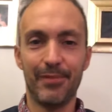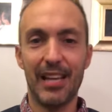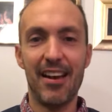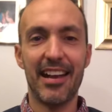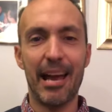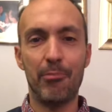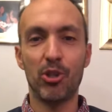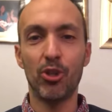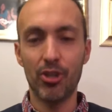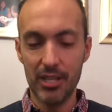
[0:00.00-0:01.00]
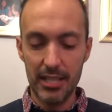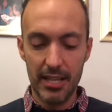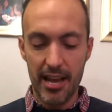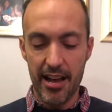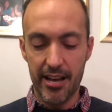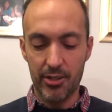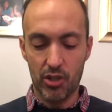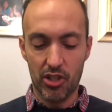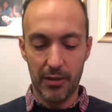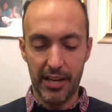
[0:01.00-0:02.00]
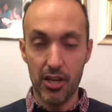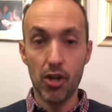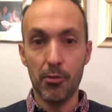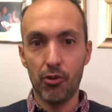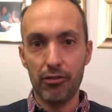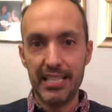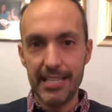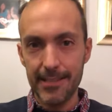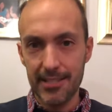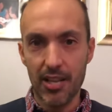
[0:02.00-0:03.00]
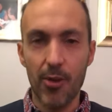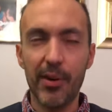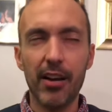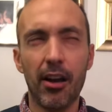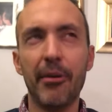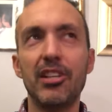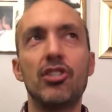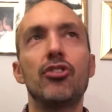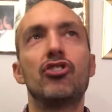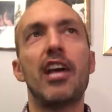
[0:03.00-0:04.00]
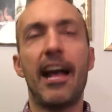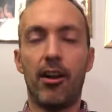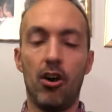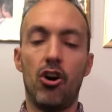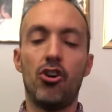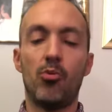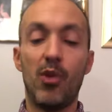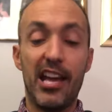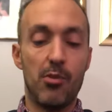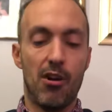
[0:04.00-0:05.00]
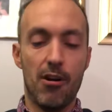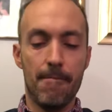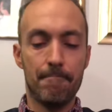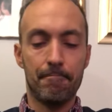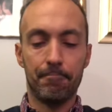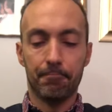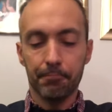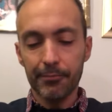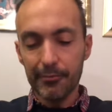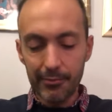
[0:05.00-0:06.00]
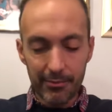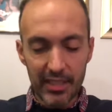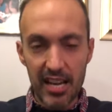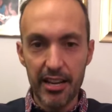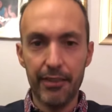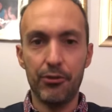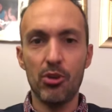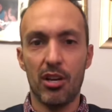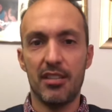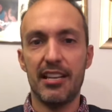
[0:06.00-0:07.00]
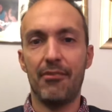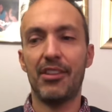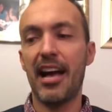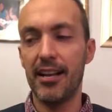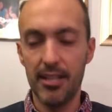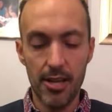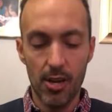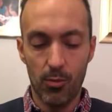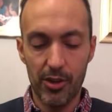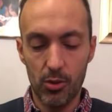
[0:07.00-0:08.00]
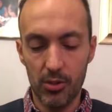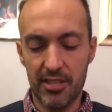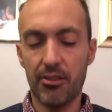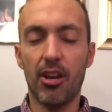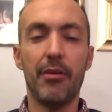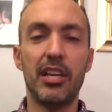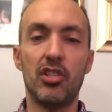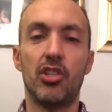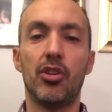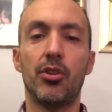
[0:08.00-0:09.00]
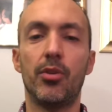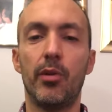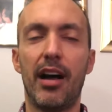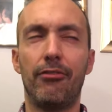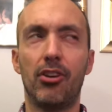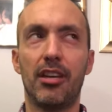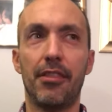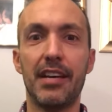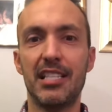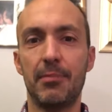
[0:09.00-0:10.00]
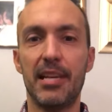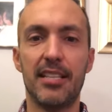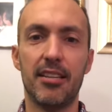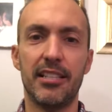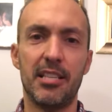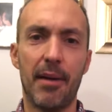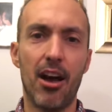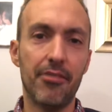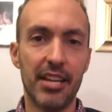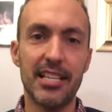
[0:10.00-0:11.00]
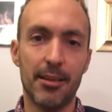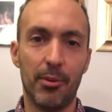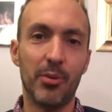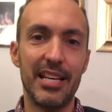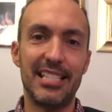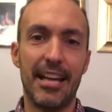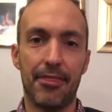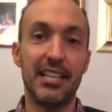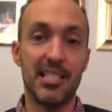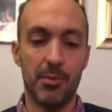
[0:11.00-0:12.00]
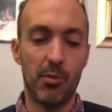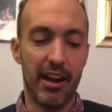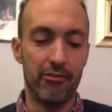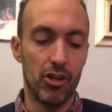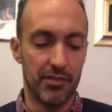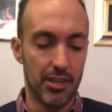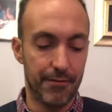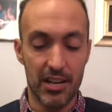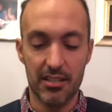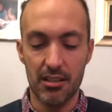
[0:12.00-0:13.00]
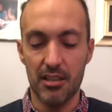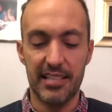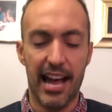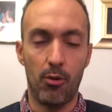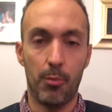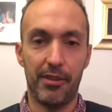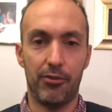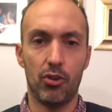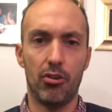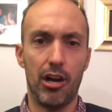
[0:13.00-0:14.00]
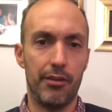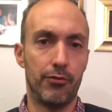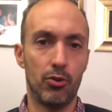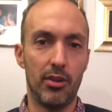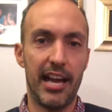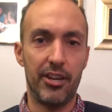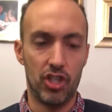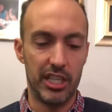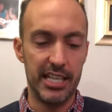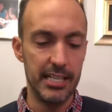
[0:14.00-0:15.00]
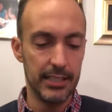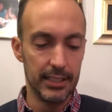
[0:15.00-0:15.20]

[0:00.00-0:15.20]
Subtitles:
Hi Capricorn, it's just doing a new moon reading, so we are going to check on where you are. I get a few cards out for that. We're also going to have a look at things to be excited about over the next couple of weeks and things to be wary of. So the first cards out will be for your overall energy.